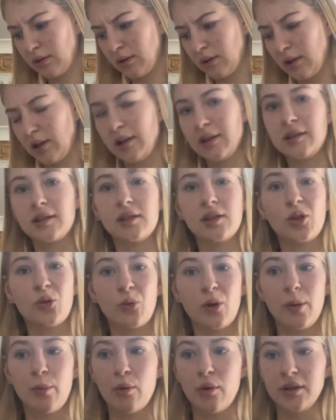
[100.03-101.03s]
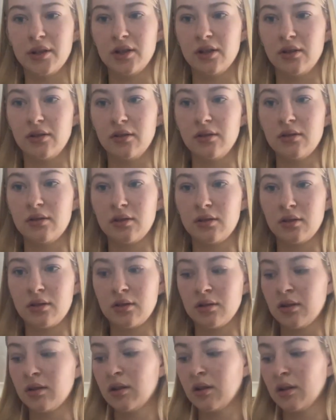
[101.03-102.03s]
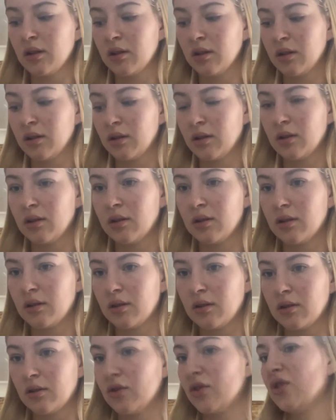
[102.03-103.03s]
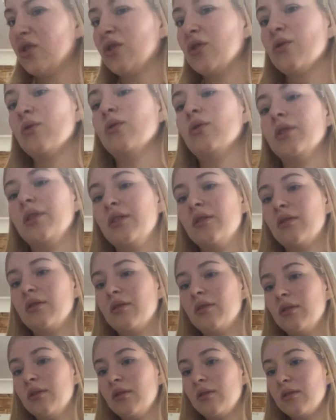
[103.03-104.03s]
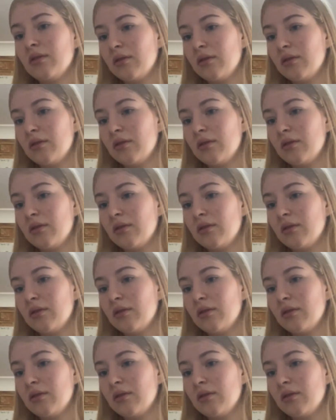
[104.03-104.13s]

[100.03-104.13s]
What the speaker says: This is 3.2. Surely not.